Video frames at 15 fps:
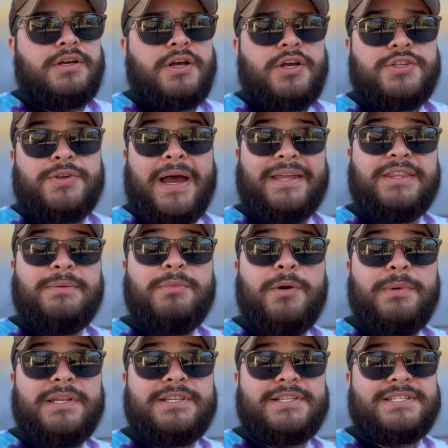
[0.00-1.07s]
So at the
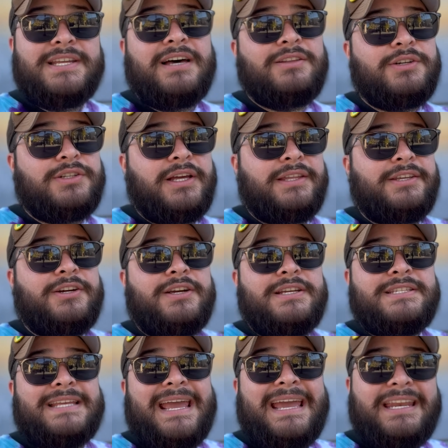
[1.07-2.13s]
moment, does not look like there
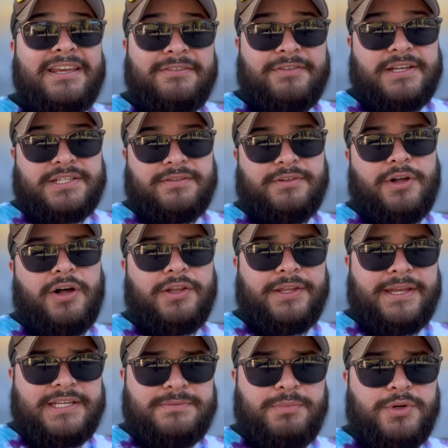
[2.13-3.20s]
is any Festival
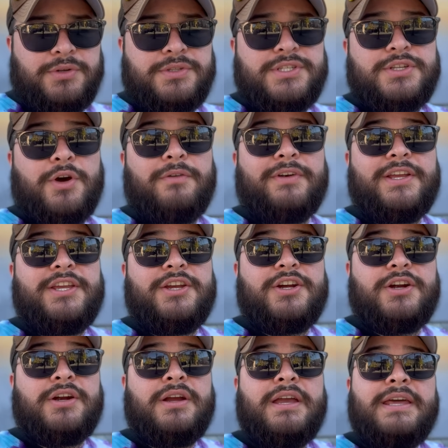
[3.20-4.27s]
Holidays booths over
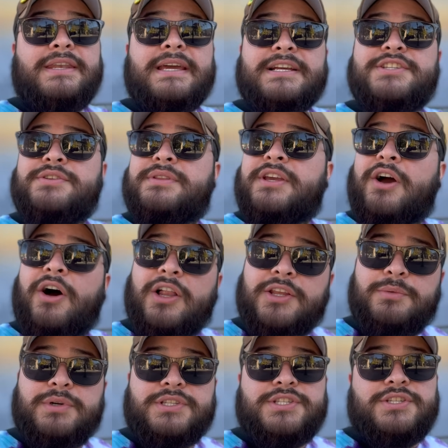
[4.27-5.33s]
here next to the
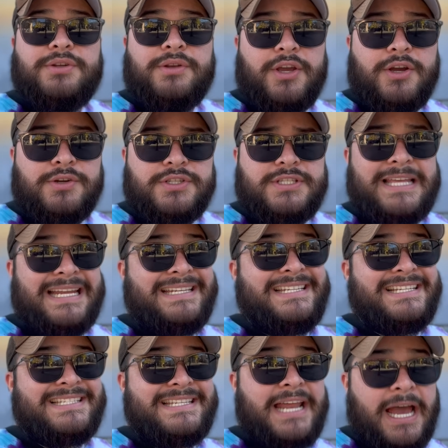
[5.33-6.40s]
Hollywood Studios. That
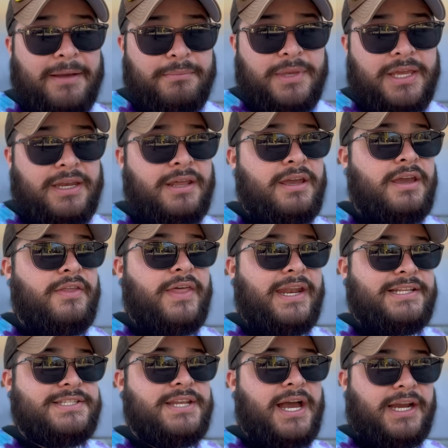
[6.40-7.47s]
does not mean that
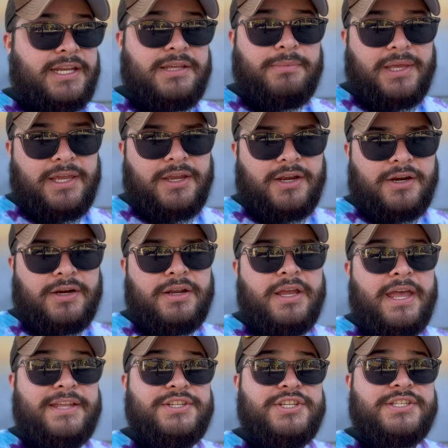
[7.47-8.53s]
it's not gonna be here.
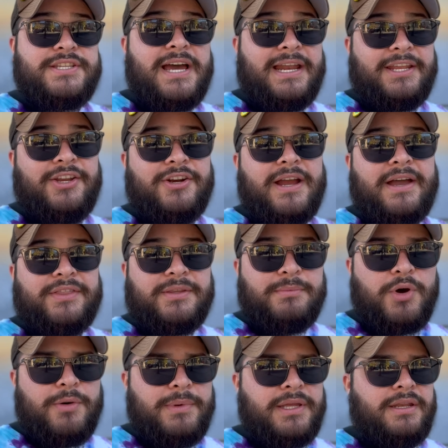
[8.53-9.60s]
It's just not here at the
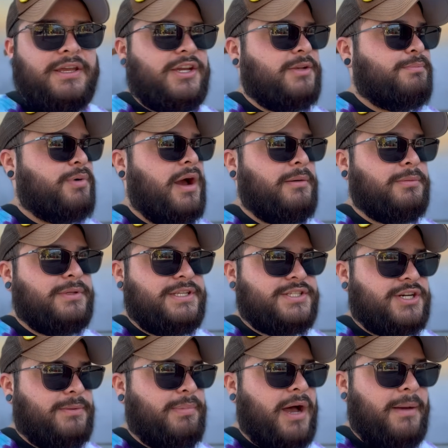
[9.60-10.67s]
moment. It could probably
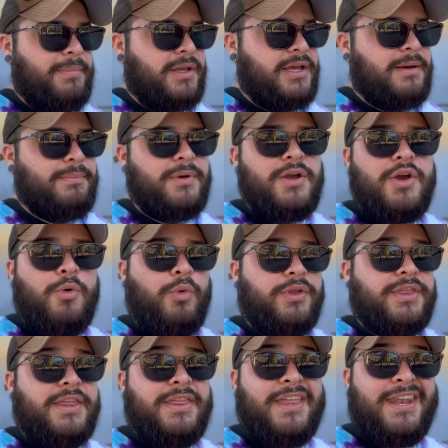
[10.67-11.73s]
start popping up
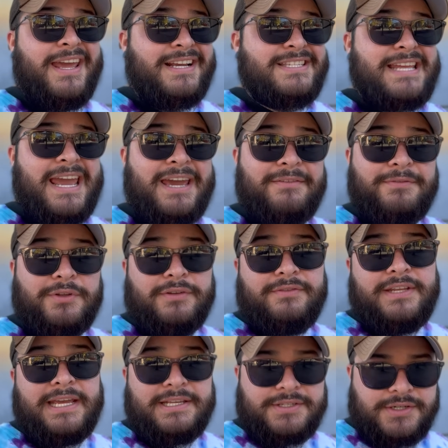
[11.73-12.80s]
within the next handful of
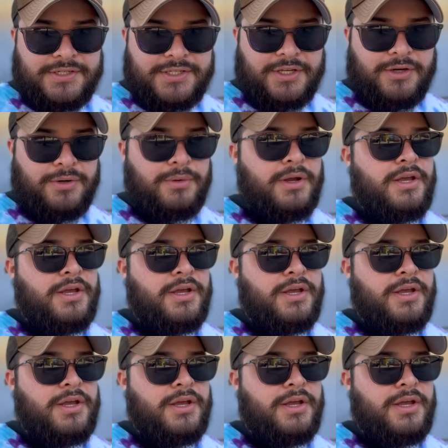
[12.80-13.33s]
days or so.